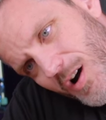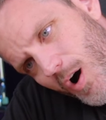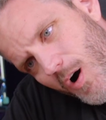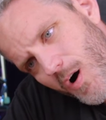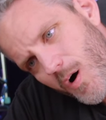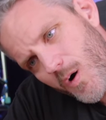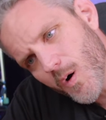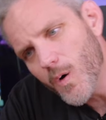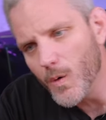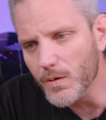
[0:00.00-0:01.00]
was on the top.
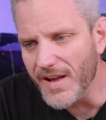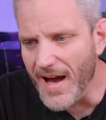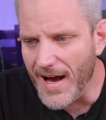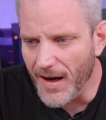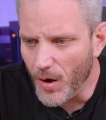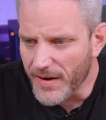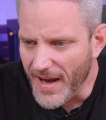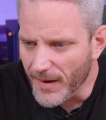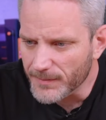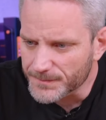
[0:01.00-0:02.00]
Oh, yeah, which
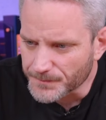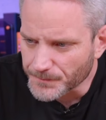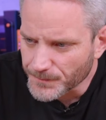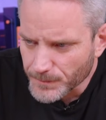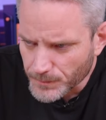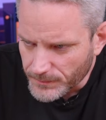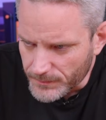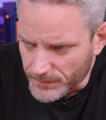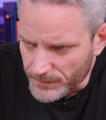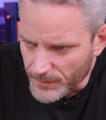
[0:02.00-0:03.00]
okay. Which means he's rotated at
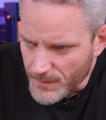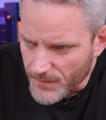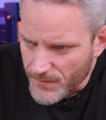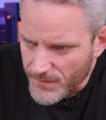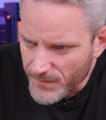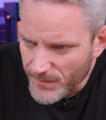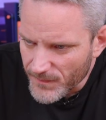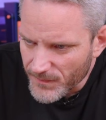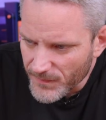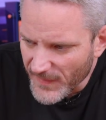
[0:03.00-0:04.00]
90, which means
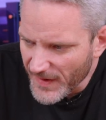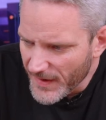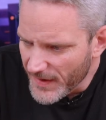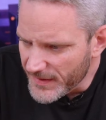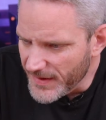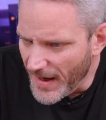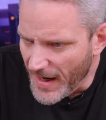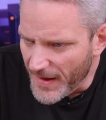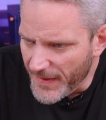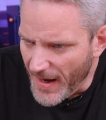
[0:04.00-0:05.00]
where does the...
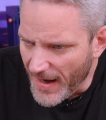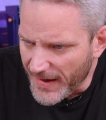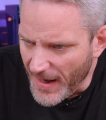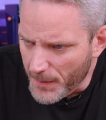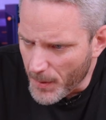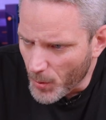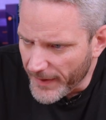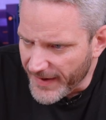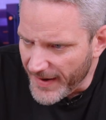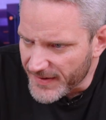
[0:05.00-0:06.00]
Yeah, that, I can't remember
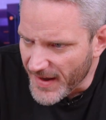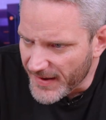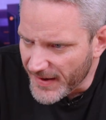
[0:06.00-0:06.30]
what case that